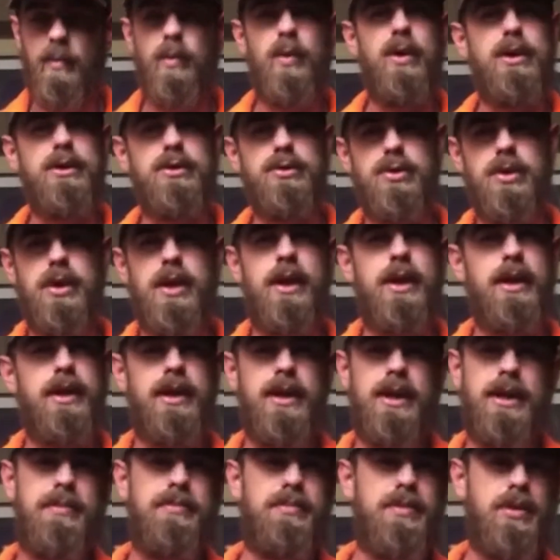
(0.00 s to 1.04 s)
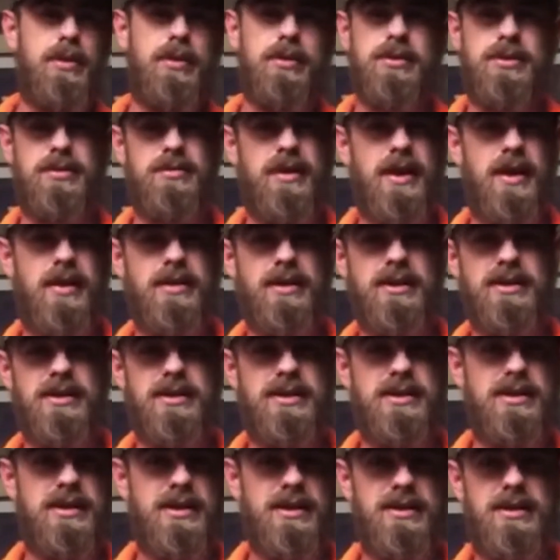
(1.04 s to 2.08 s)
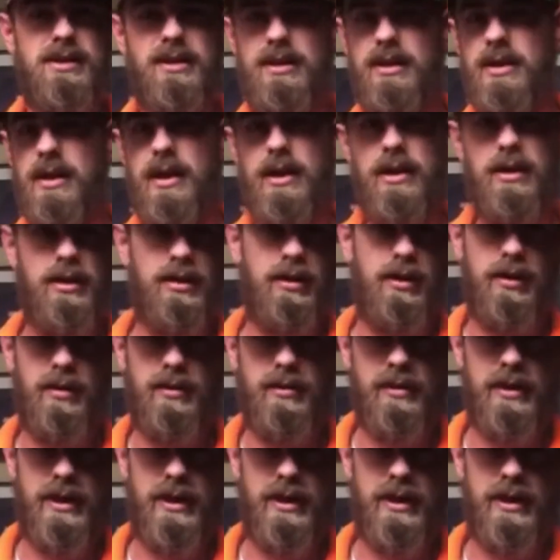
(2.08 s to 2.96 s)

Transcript: going to try to keep those around the $60 to $80